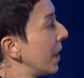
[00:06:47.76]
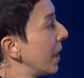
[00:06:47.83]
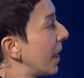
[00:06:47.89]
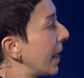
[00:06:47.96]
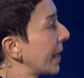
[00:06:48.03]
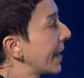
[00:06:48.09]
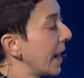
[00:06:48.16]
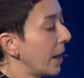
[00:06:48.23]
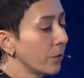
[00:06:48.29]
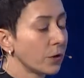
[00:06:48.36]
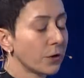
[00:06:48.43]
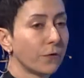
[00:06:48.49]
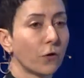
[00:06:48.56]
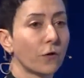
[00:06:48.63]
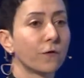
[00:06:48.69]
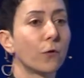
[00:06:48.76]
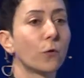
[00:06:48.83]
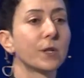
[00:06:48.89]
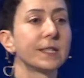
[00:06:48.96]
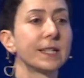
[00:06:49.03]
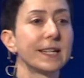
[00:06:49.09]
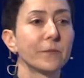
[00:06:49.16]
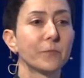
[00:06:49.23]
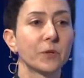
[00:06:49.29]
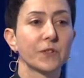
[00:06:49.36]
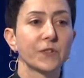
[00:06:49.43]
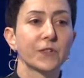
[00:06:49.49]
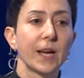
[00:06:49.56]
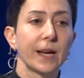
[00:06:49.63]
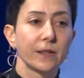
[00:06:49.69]
accounts for
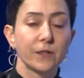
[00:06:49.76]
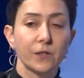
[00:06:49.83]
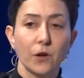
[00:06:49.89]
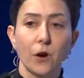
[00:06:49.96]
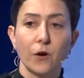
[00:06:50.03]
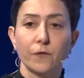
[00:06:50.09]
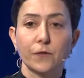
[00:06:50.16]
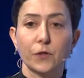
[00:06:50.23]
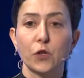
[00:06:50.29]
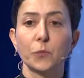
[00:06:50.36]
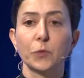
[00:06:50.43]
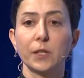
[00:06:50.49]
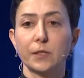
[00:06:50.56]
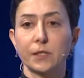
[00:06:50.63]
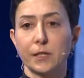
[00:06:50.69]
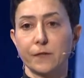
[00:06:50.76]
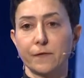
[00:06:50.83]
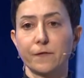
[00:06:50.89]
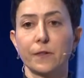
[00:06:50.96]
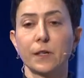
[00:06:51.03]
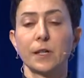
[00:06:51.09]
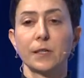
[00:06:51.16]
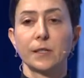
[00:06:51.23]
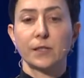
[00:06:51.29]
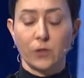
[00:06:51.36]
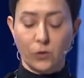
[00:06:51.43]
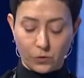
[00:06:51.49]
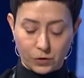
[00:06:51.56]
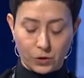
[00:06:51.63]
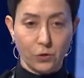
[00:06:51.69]
14% of cumulative
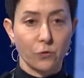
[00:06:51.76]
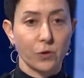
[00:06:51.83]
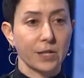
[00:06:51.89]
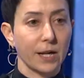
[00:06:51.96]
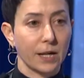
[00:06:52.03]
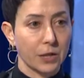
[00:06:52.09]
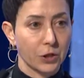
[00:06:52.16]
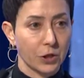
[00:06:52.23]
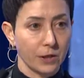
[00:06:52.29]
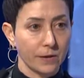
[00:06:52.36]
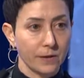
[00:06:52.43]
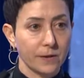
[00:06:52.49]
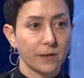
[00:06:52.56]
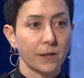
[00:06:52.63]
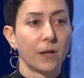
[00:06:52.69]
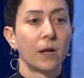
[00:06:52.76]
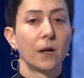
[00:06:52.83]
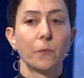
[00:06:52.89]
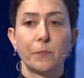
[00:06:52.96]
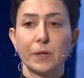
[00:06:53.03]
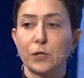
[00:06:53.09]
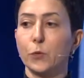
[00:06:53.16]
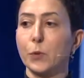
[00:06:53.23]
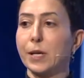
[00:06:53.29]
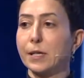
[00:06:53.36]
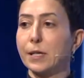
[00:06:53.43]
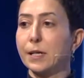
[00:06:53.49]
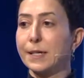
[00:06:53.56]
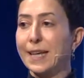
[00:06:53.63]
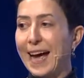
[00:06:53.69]
CO2 reductions
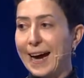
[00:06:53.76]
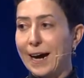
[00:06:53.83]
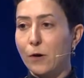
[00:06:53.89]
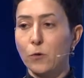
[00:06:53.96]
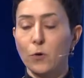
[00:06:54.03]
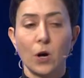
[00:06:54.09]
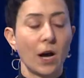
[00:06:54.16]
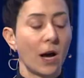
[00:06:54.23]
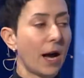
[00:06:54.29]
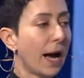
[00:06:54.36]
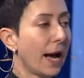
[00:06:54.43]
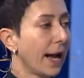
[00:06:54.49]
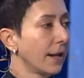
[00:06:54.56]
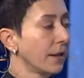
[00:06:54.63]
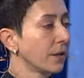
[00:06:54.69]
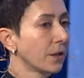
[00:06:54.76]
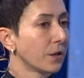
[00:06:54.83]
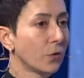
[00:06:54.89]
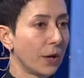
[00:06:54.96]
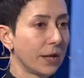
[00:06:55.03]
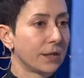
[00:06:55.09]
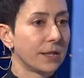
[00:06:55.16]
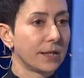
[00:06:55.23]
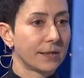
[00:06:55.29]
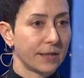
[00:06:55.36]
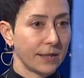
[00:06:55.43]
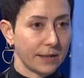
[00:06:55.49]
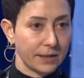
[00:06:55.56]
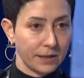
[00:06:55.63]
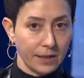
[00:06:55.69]
between now and
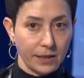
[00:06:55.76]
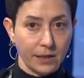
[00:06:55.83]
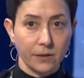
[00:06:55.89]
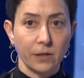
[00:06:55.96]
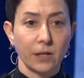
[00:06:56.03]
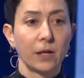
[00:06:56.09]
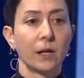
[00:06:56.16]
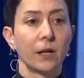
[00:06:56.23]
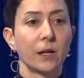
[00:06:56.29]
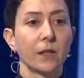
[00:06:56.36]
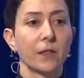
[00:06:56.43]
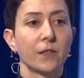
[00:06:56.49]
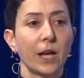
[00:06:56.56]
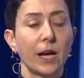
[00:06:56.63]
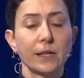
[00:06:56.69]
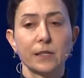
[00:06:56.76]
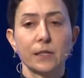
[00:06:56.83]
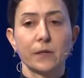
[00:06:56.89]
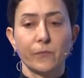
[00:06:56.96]
2060. That